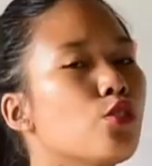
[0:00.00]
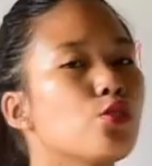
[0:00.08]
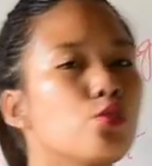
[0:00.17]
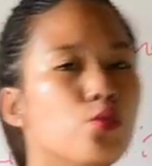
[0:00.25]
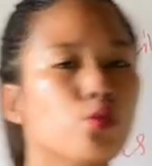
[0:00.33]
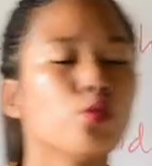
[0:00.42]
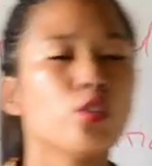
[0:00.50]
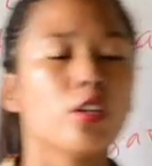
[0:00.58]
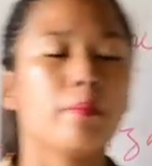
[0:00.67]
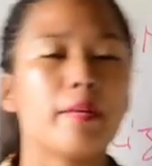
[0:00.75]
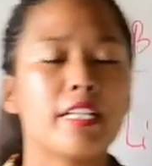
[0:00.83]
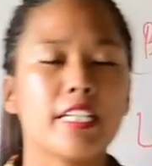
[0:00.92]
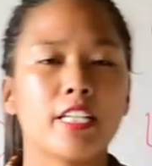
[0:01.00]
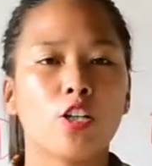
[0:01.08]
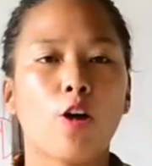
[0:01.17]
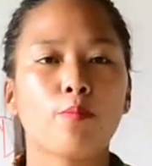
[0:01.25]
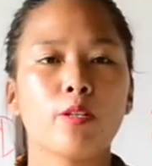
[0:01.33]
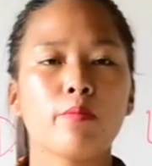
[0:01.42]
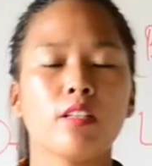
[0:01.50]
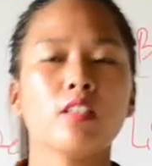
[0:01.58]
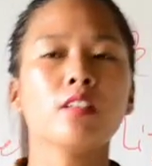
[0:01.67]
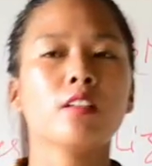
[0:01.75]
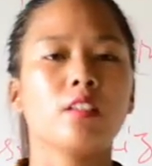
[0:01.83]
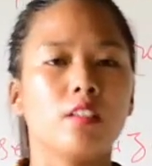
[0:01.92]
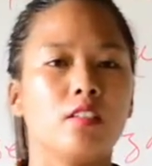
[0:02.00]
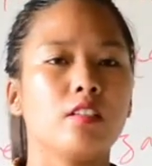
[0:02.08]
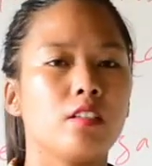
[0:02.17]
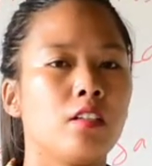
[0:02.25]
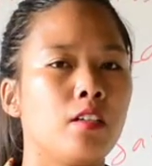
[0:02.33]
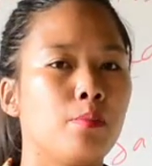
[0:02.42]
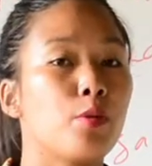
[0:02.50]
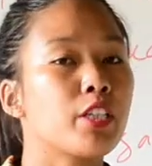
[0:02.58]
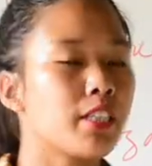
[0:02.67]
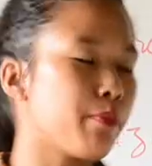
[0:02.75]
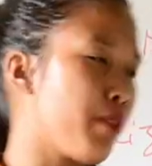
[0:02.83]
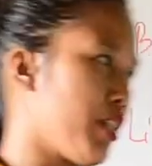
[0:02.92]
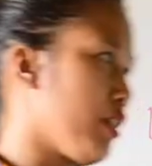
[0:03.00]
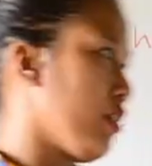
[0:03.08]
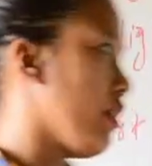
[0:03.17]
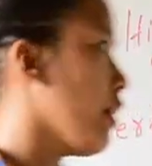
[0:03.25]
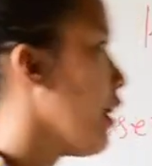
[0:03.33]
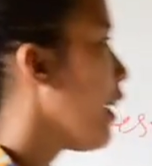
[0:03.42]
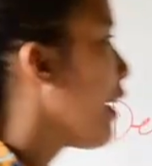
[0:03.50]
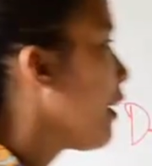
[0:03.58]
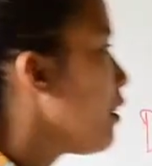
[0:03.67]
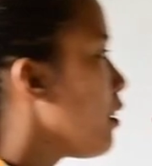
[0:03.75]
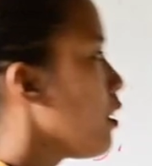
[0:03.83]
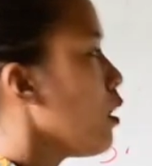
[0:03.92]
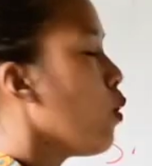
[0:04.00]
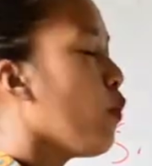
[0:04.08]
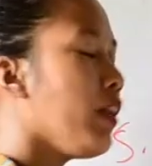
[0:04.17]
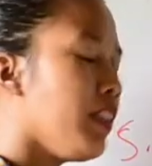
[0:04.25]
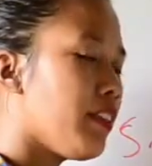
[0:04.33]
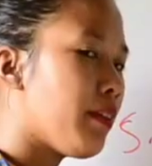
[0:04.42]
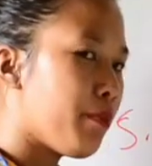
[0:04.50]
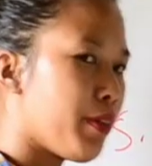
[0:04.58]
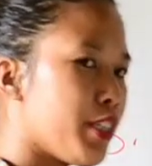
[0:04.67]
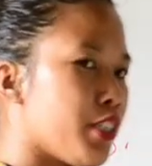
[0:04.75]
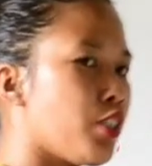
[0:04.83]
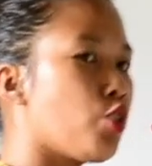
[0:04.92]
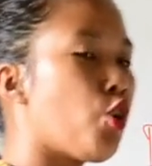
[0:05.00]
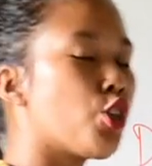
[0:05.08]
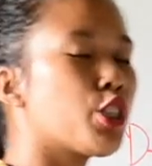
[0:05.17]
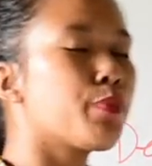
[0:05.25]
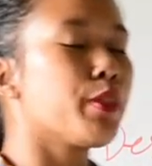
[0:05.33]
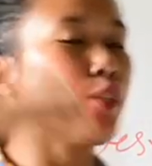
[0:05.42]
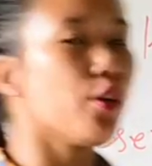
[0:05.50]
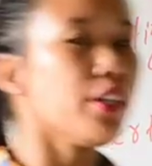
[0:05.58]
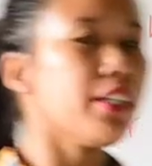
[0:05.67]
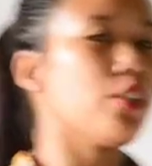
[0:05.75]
order to maintain an optimal body temperature. And when the temperature goes beyond